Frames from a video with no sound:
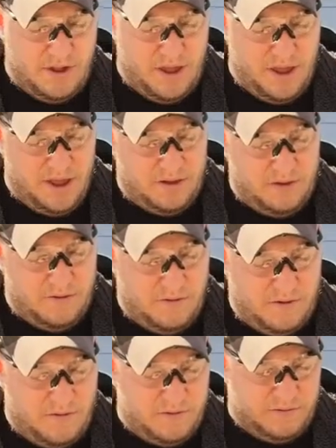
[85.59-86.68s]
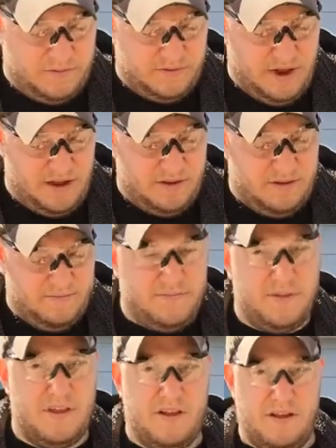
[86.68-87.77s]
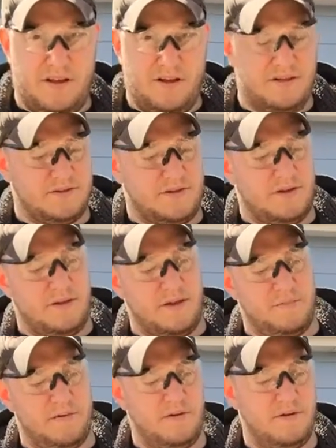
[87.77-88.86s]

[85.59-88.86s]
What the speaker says: And you are going to tighten the C-clamp